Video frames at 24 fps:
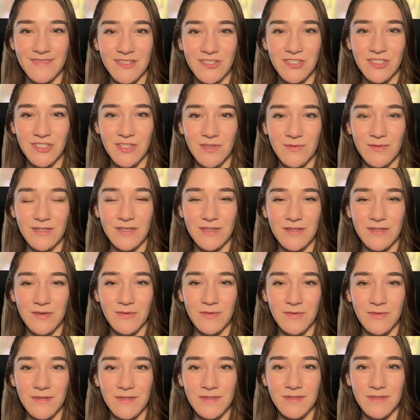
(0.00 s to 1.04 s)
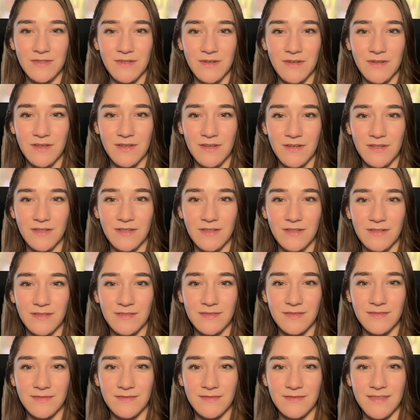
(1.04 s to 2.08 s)
She would know the song.
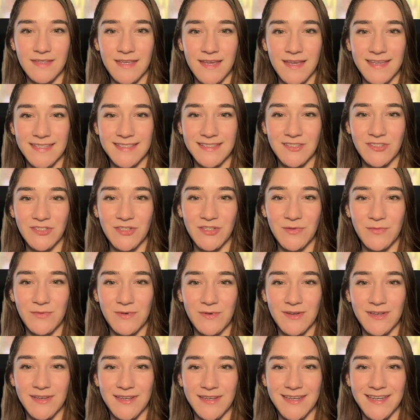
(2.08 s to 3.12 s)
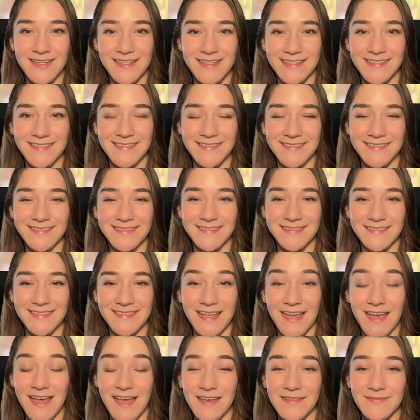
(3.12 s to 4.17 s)
Yes, she would.
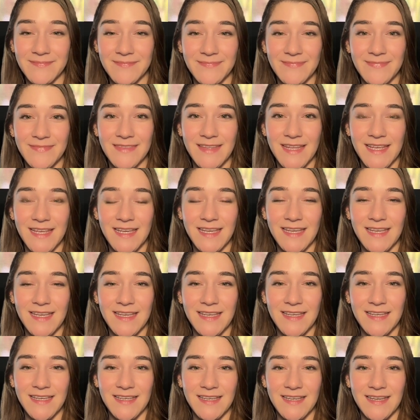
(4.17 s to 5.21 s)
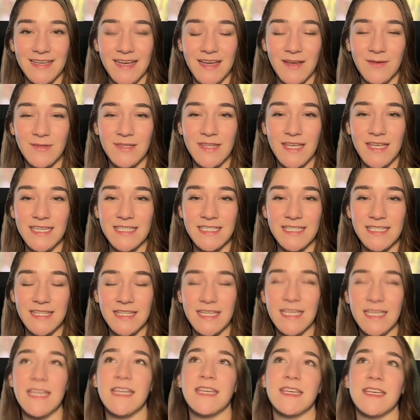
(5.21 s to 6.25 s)
Yeah. I would like to
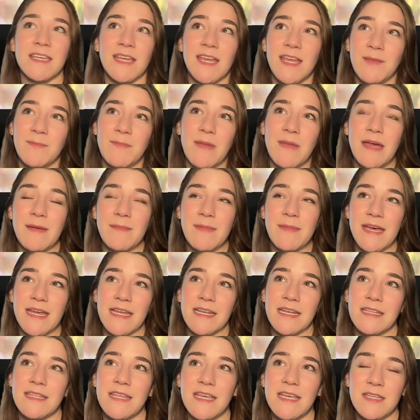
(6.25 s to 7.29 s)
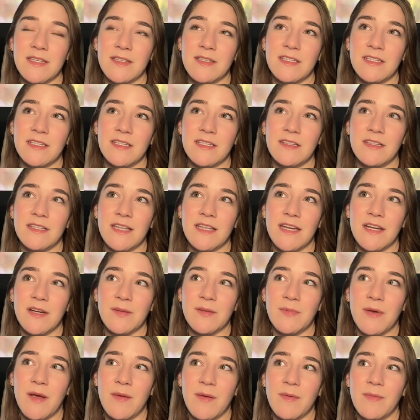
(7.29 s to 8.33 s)
think in my mind that Claire
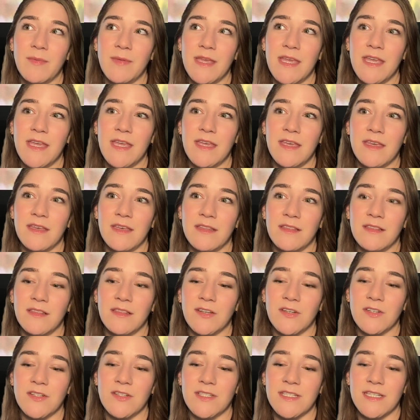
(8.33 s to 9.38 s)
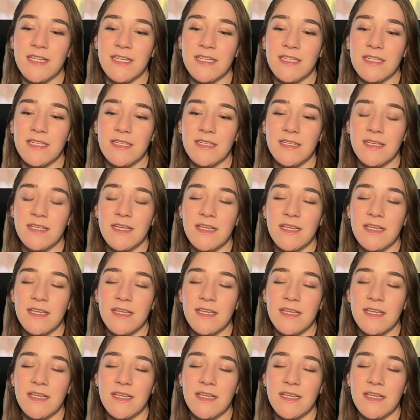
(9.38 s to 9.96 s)
probably learned it.